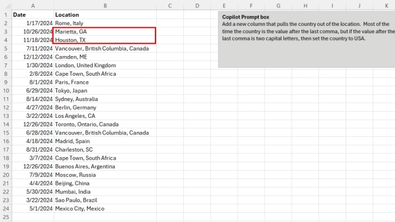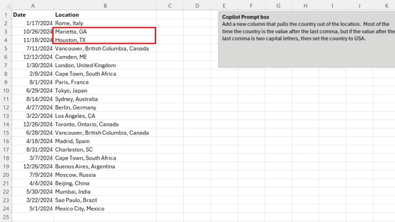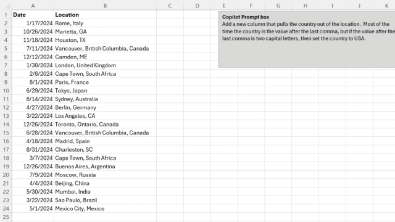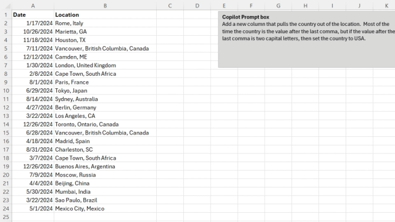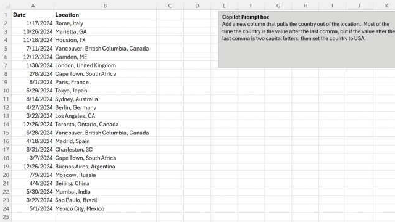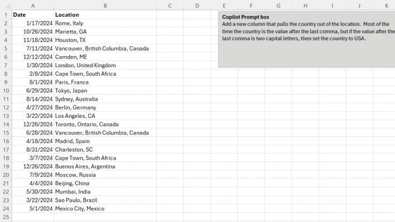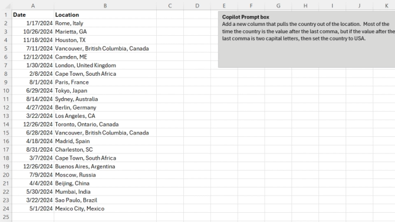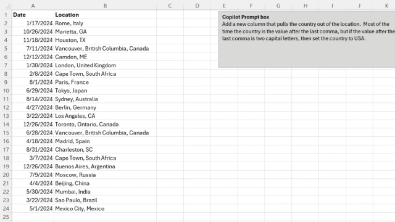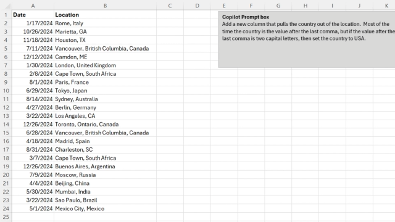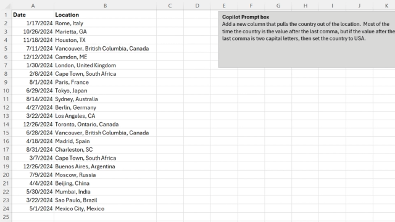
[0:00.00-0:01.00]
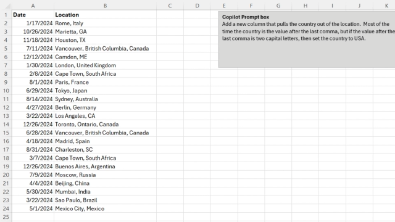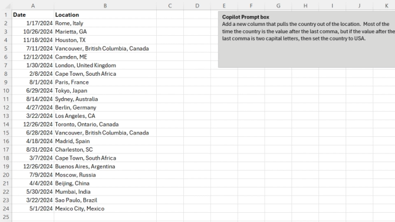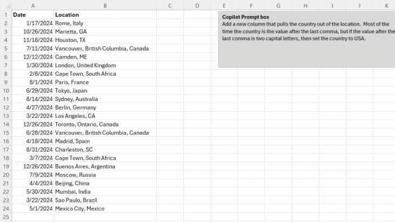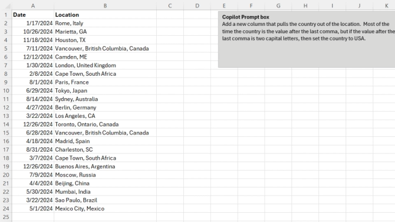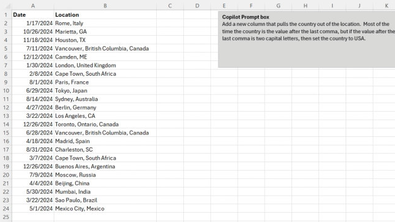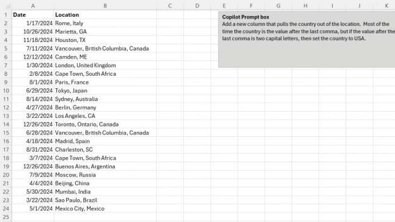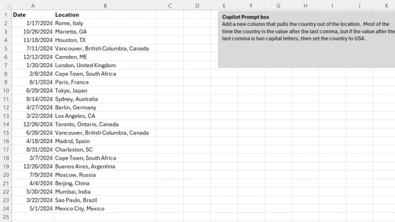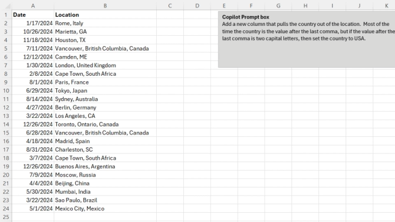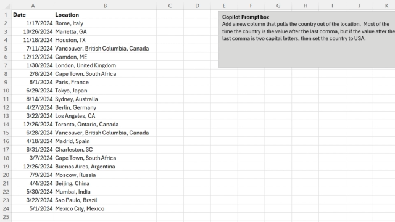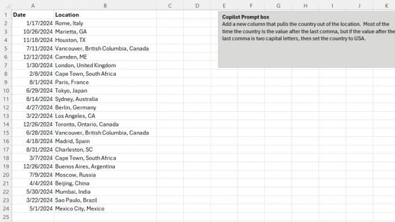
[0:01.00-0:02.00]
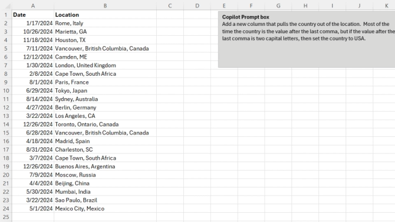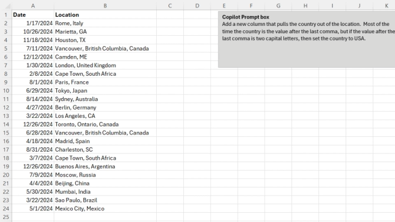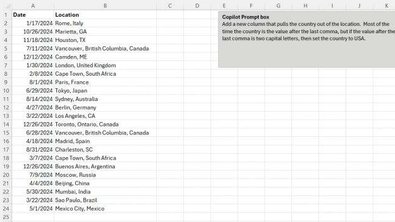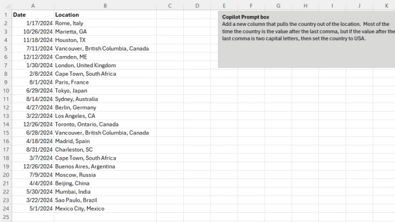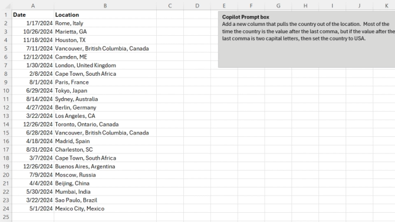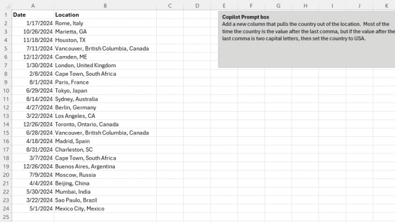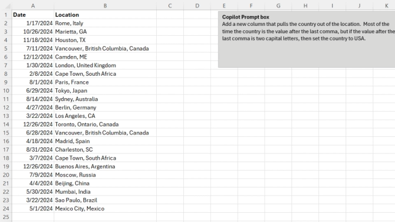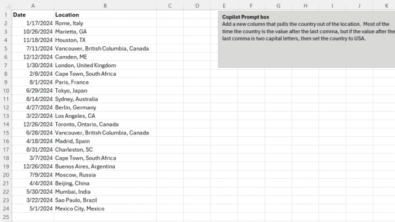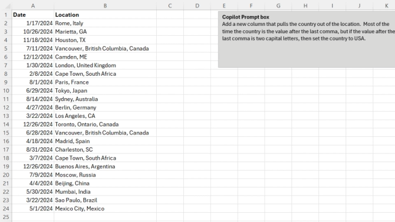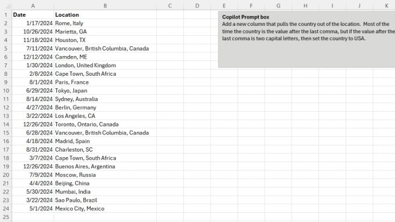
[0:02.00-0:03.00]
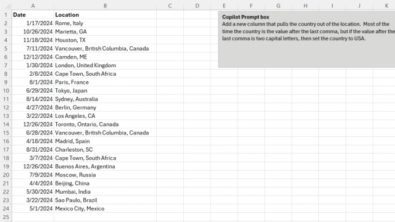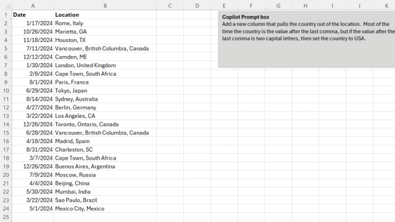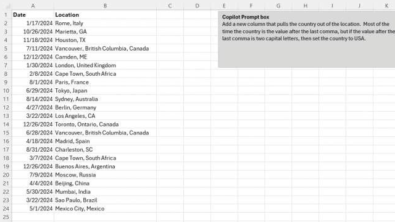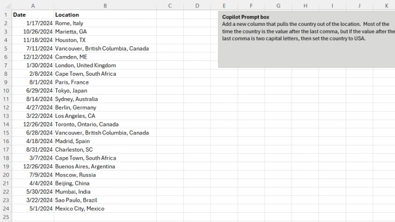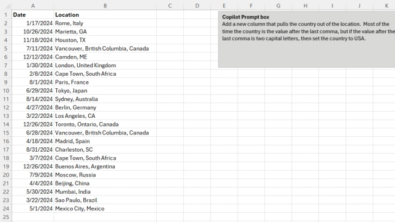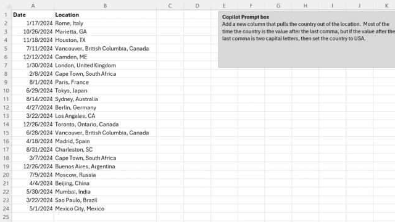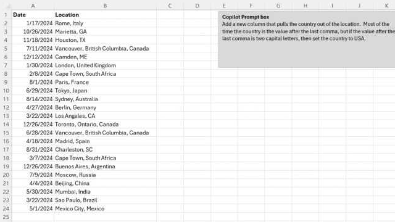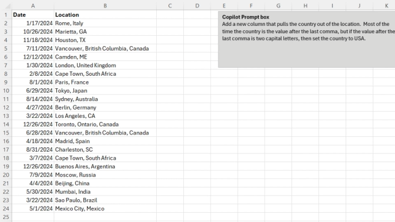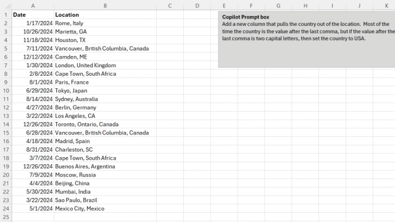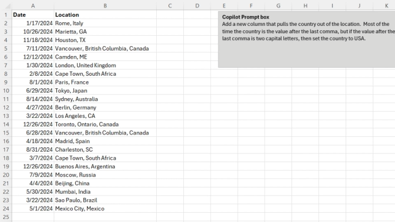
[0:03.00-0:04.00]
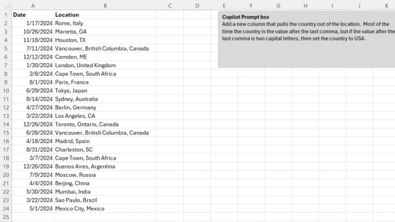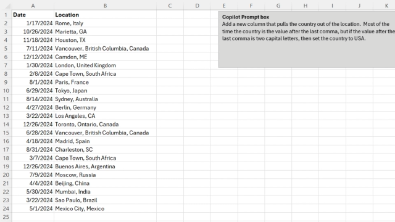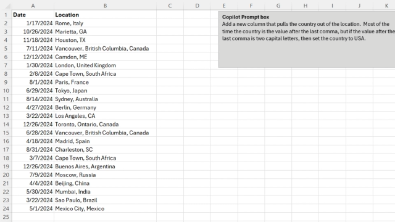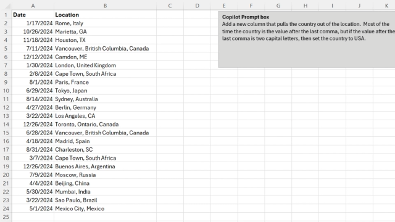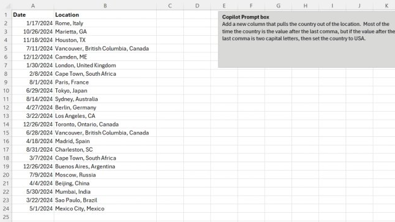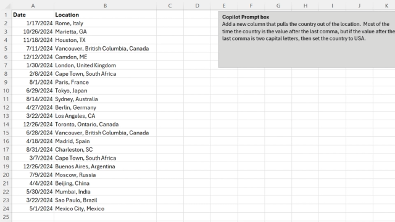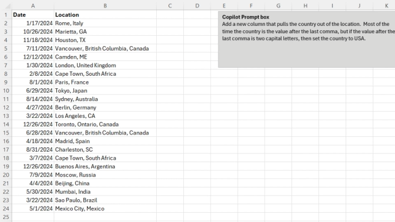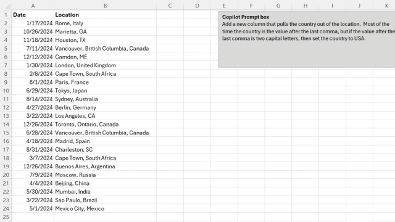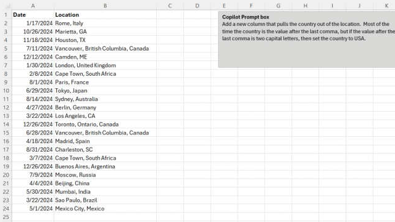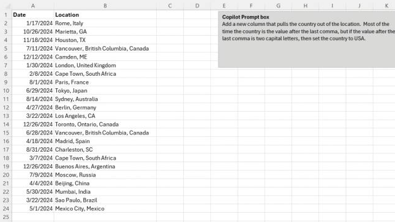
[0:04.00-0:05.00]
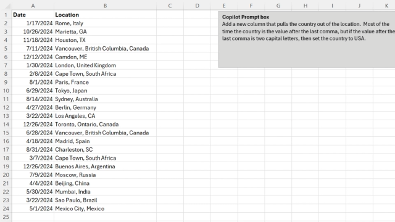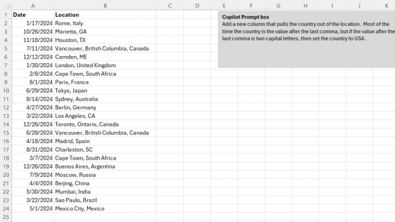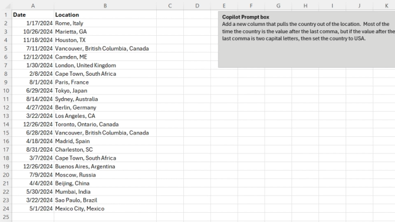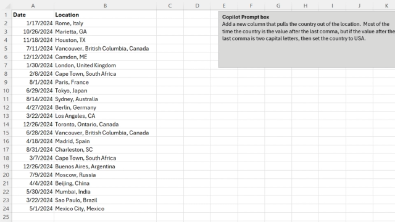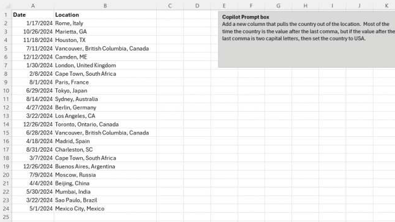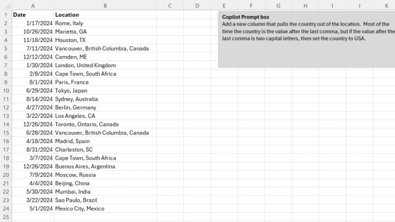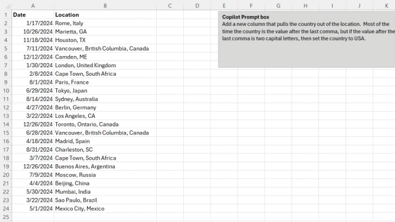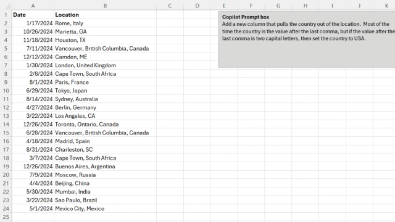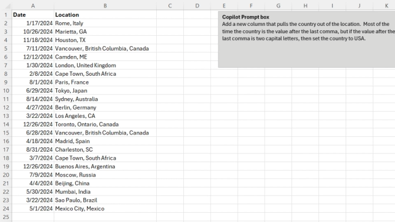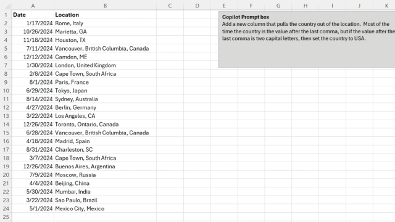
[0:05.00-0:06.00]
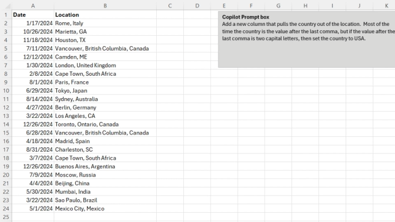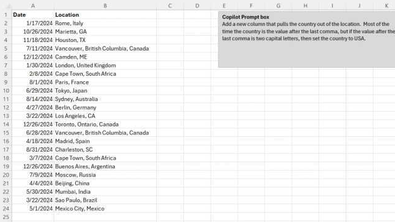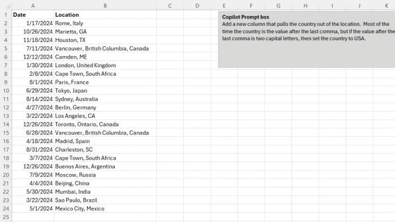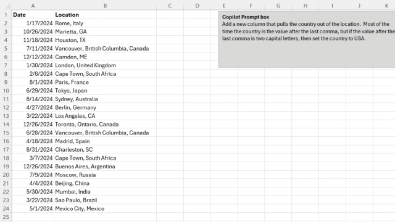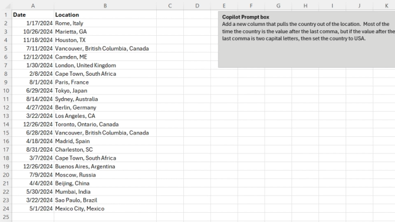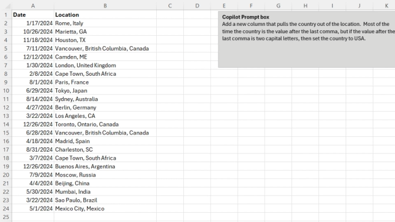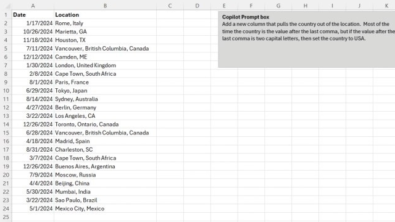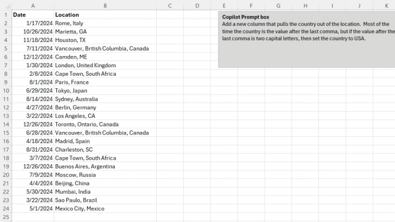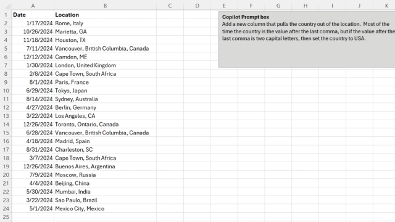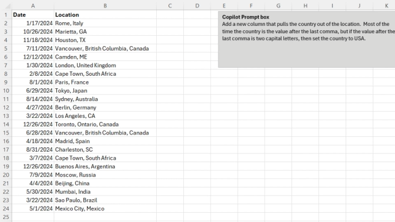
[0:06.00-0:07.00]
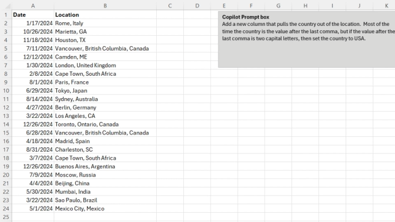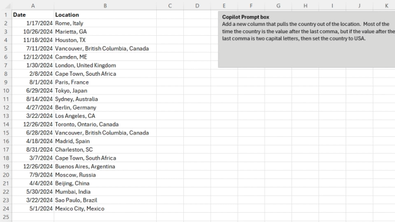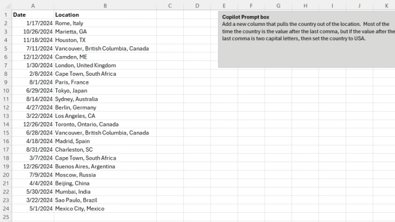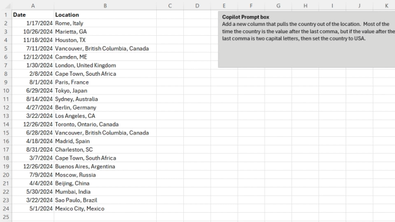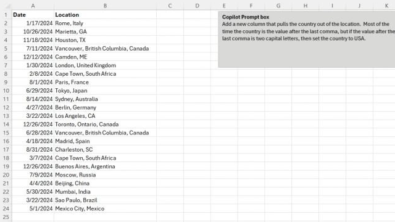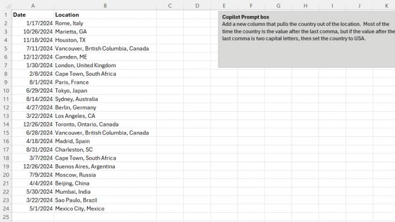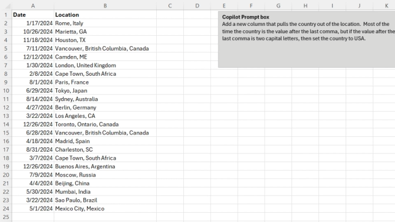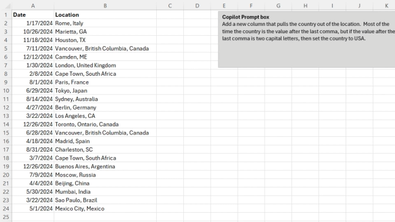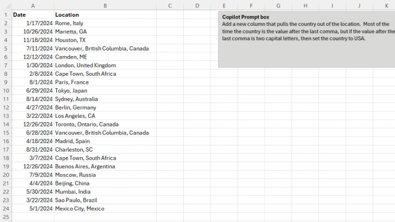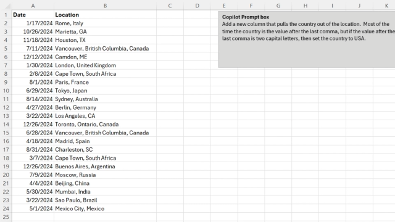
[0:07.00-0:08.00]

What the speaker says: No face is visible, so there are no lips to read.